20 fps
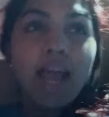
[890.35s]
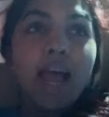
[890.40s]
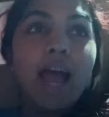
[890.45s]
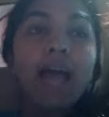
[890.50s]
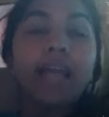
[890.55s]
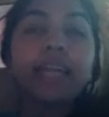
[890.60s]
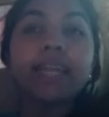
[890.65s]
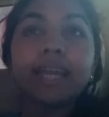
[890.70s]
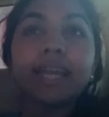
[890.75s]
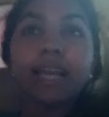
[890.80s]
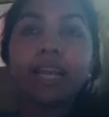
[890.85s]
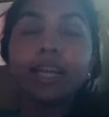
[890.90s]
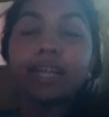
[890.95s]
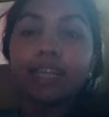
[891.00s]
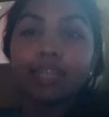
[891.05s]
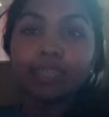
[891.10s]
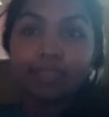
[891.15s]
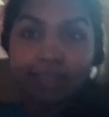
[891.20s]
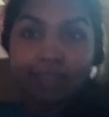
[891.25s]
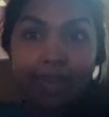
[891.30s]
I can at
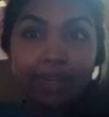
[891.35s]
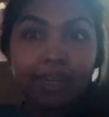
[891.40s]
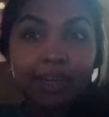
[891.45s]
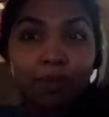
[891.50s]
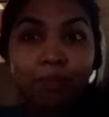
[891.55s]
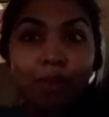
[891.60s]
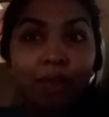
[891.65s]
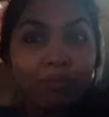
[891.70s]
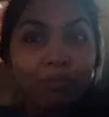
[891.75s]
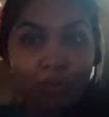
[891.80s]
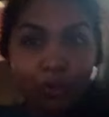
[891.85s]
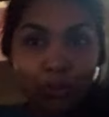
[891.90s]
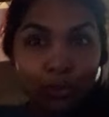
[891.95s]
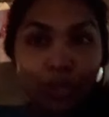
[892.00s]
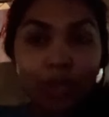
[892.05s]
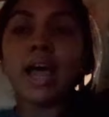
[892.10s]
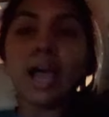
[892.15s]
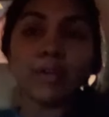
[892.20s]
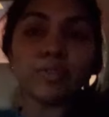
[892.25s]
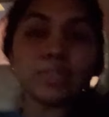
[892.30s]
least edit my video.
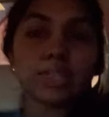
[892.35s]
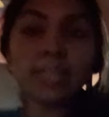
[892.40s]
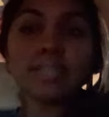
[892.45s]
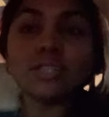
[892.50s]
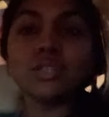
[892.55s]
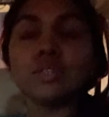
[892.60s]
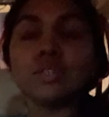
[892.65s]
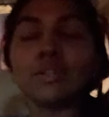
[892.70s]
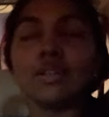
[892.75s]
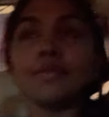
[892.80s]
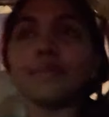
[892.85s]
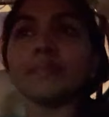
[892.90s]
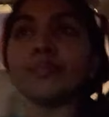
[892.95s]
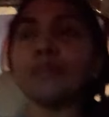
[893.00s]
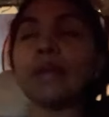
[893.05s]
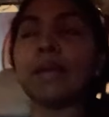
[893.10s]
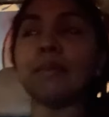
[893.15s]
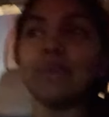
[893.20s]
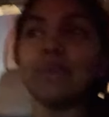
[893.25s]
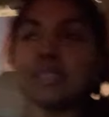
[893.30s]
I was like,
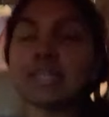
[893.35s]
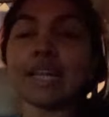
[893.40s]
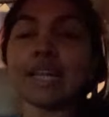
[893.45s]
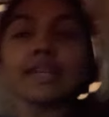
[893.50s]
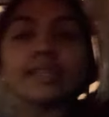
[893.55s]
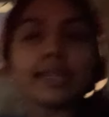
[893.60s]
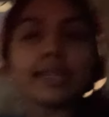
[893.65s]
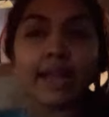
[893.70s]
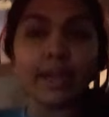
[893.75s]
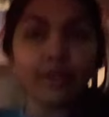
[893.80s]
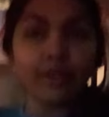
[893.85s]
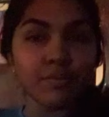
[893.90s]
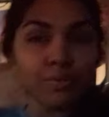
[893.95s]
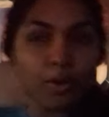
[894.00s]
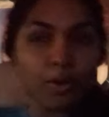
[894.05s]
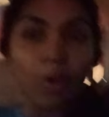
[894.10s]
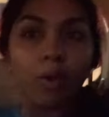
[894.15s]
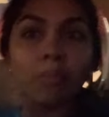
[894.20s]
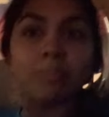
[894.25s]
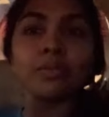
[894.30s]
maybe it's like a sign
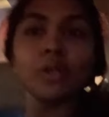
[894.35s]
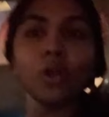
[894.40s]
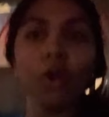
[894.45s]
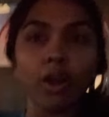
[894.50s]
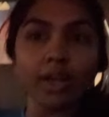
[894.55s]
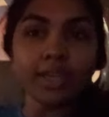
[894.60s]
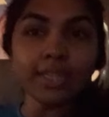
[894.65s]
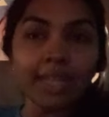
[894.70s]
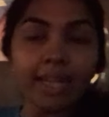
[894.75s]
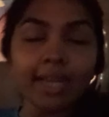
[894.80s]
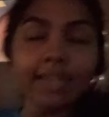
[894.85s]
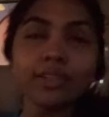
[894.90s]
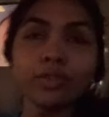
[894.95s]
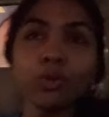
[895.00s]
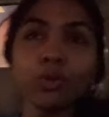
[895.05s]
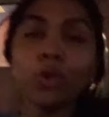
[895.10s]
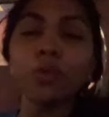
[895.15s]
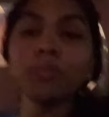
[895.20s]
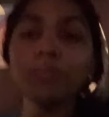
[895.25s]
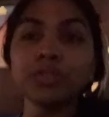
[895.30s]
from God that
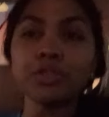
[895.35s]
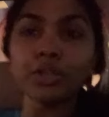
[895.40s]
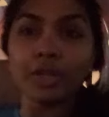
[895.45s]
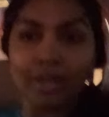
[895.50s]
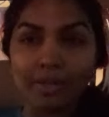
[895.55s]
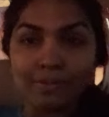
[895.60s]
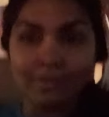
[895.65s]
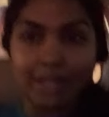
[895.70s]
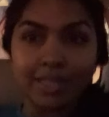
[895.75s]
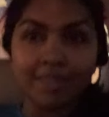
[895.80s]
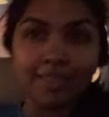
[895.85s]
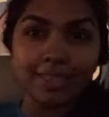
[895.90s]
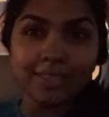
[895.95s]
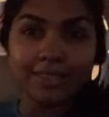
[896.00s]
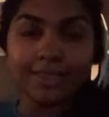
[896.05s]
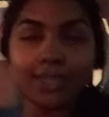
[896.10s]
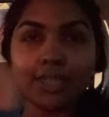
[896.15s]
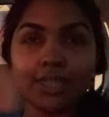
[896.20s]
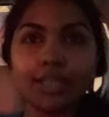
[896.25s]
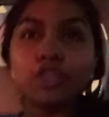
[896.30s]
don't miss your Navratri
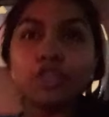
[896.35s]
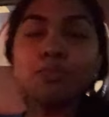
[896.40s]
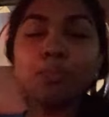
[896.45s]
series.